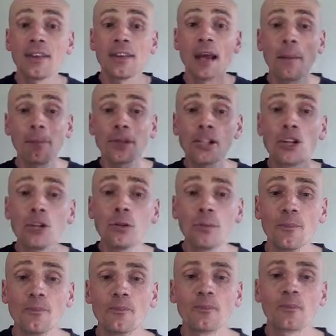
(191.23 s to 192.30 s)
Number
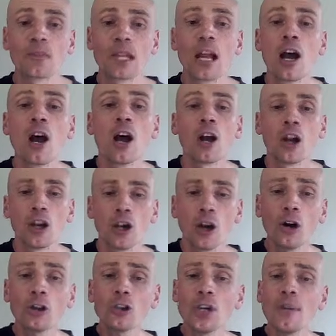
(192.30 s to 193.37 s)
two,
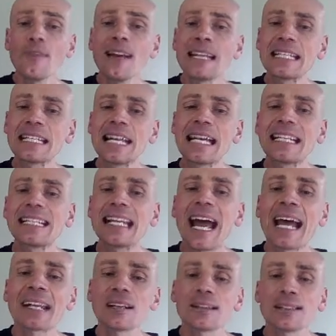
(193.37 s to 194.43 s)
long-term ventilated
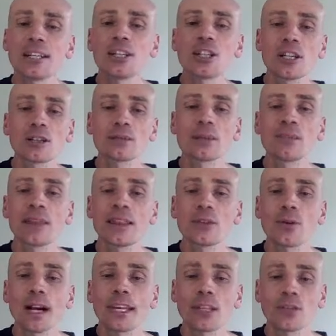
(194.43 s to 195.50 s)
adults and children with
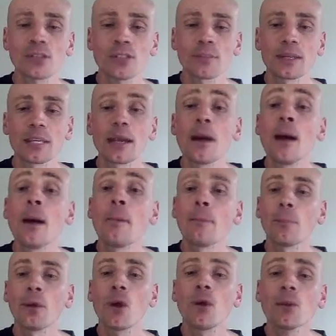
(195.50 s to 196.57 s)
tracheostomy
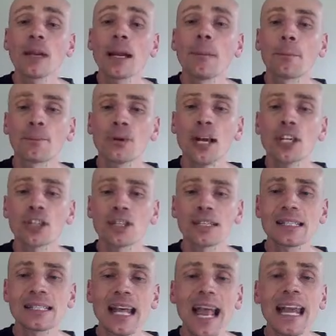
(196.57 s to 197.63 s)
block
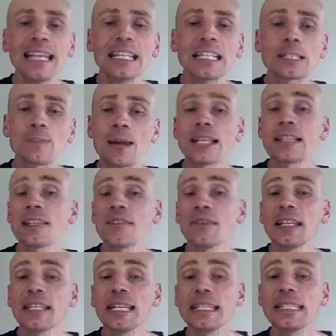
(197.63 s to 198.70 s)
precious and expensive
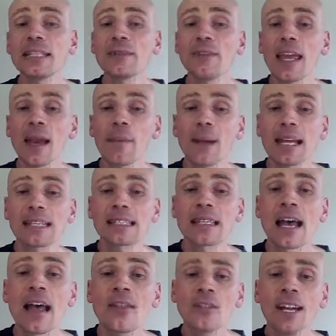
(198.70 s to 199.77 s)
intensive care beds
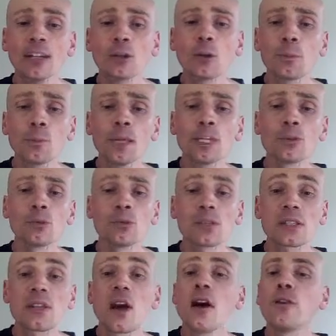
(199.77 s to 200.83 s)
that could be
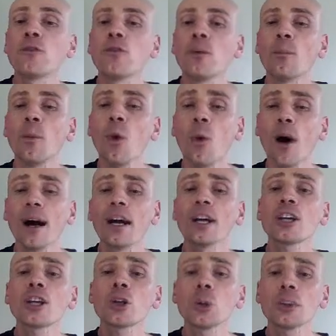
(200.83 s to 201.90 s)
used for more
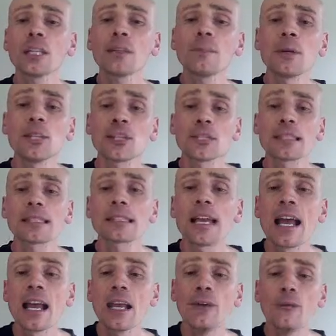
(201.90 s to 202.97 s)
acute admissions
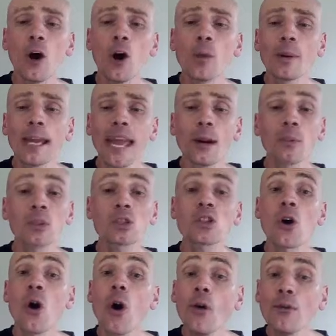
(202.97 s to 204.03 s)
if home care
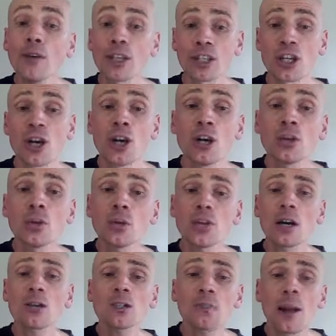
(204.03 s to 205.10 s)
was offered to
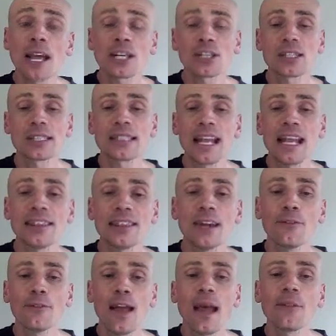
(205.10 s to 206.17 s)
those patients and
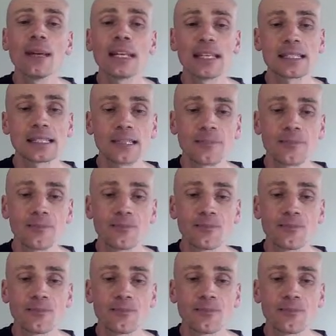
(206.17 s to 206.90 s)
their families.